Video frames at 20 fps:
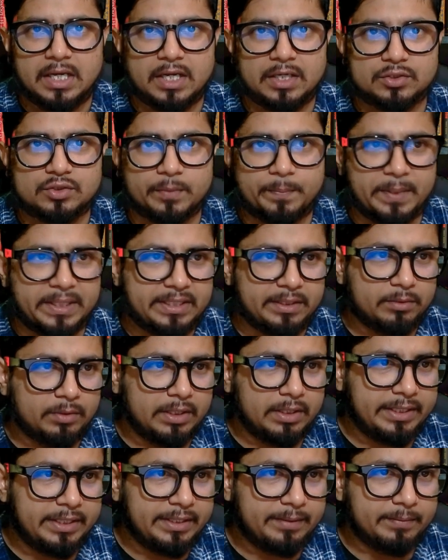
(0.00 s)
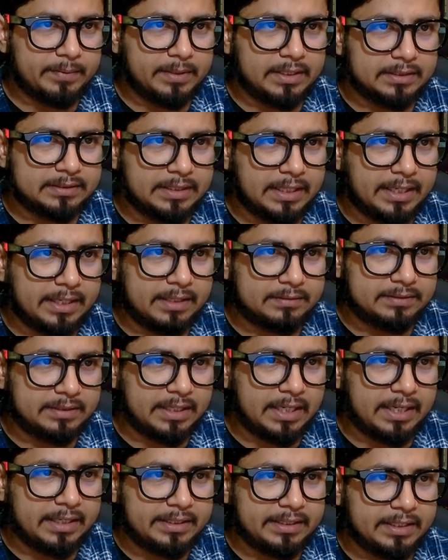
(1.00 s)
Uh, so particularly uh, the
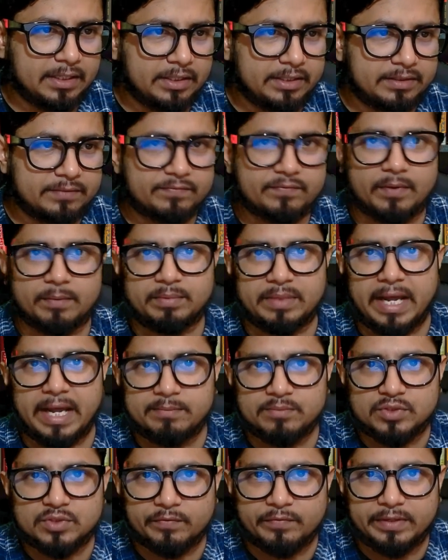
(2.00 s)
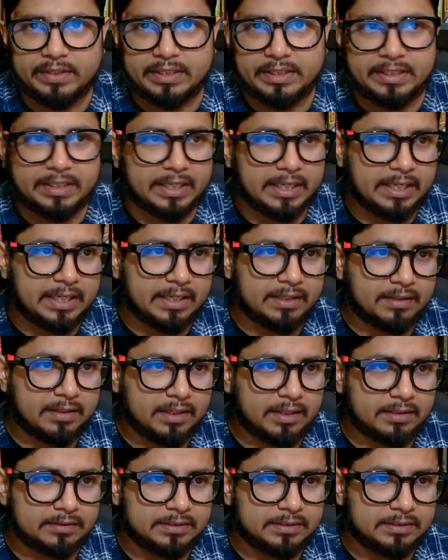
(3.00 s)
the article in, from Times of India,